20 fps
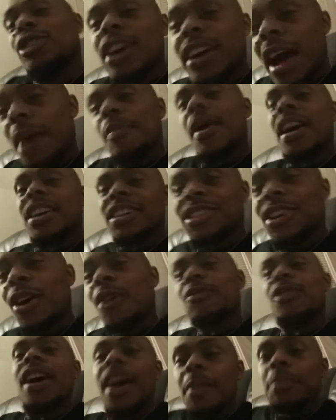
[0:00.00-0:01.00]
look at
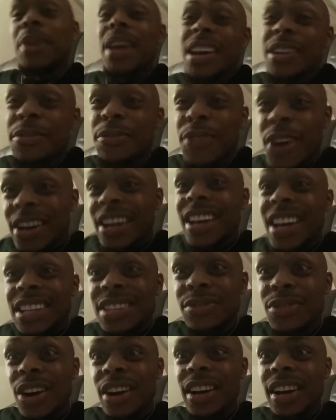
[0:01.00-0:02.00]
myself being funny
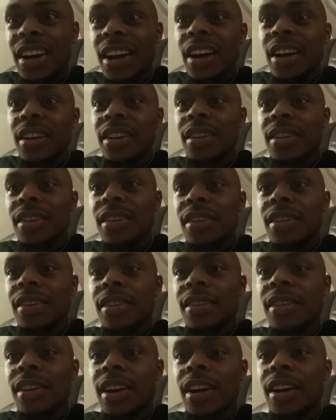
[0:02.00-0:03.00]
as fuck, okay?
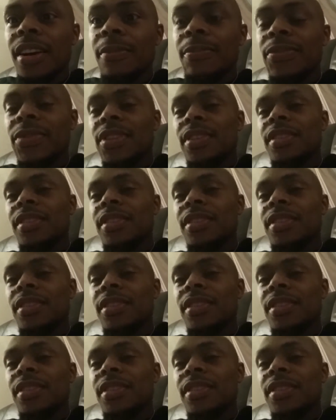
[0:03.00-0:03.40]
Okay.